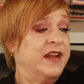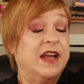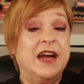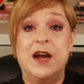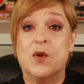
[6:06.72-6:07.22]
going to
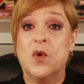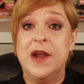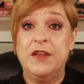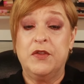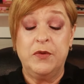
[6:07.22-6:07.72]
cut
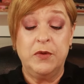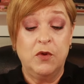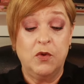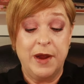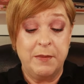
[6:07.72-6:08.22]
right
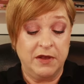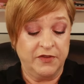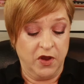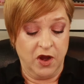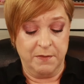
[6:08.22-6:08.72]
through
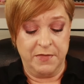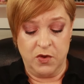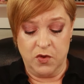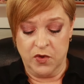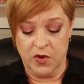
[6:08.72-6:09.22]
grandma's arm.
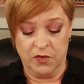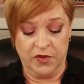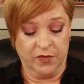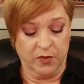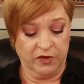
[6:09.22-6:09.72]
No, no,
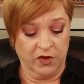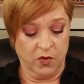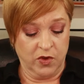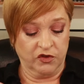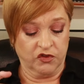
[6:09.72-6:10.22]
this one's
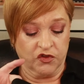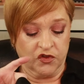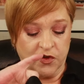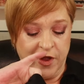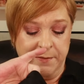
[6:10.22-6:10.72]
going
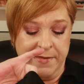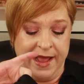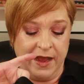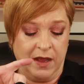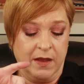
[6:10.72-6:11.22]
straight
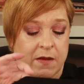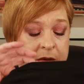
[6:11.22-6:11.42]
back.